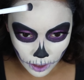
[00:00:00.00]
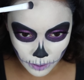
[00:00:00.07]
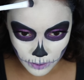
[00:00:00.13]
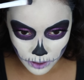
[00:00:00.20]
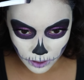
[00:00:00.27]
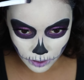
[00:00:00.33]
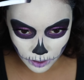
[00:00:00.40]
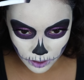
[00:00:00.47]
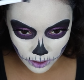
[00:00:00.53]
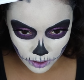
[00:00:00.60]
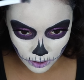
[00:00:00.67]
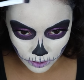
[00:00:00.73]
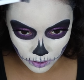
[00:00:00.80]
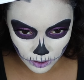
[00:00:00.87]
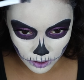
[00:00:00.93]
I'm just going
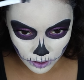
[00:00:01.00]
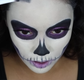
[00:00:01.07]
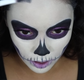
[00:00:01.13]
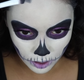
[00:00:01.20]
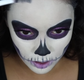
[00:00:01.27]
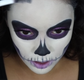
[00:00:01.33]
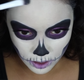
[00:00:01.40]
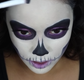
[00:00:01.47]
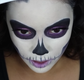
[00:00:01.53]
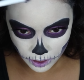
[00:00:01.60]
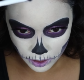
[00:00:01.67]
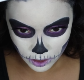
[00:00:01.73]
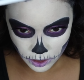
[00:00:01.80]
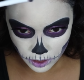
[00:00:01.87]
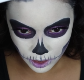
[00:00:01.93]
to start just kind
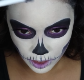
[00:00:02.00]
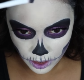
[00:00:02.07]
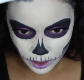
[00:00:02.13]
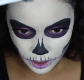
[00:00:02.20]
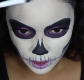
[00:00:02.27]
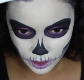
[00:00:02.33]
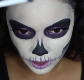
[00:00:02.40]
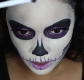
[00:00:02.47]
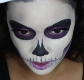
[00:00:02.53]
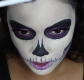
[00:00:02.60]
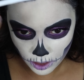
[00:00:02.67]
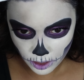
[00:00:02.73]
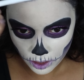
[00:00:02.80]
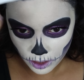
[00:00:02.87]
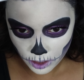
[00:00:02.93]
of
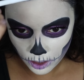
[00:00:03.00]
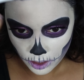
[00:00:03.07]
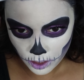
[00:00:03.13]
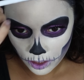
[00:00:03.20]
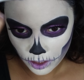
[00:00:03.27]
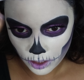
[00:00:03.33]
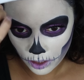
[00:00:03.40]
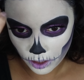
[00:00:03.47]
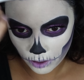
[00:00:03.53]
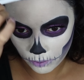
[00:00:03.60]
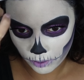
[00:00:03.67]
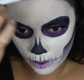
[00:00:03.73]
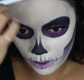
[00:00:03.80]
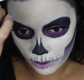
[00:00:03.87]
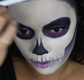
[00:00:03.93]
shading
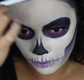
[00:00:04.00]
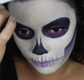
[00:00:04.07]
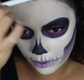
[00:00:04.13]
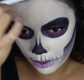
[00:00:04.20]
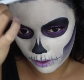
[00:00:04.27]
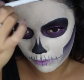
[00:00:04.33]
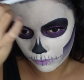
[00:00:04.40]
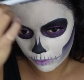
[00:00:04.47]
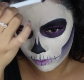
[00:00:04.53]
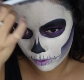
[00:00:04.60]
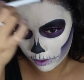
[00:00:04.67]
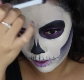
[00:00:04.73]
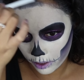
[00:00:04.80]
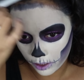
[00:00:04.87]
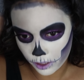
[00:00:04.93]
around my
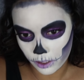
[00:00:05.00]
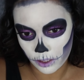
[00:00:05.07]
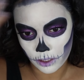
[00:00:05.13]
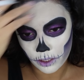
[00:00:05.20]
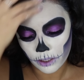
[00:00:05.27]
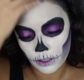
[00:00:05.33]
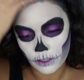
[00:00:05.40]
forehead.